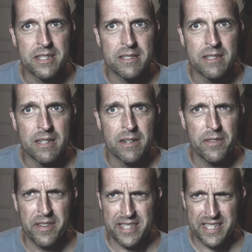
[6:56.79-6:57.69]
and
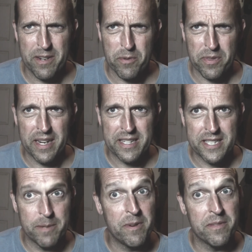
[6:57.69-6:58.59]
still think
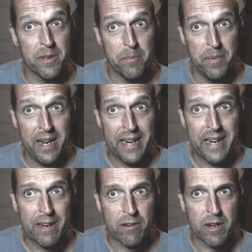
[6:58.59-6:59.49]
some of the
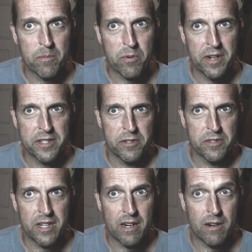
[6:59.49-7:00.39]
big air
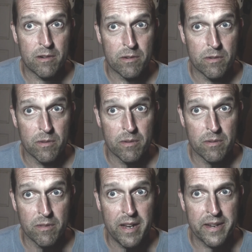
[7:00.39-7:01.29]
compressors are
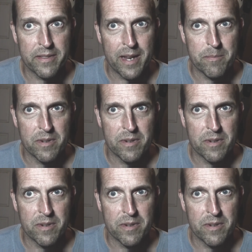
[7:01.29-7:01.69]
like that,